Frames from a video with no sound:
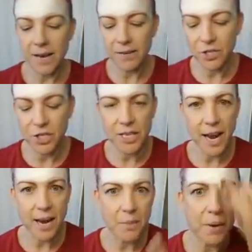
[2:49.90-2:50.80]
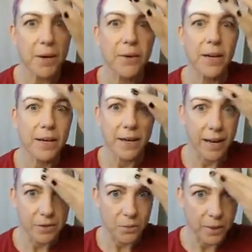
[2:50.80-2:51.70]
have shea butter in it
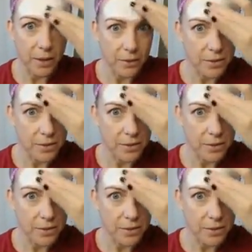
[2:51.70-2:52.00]
as well.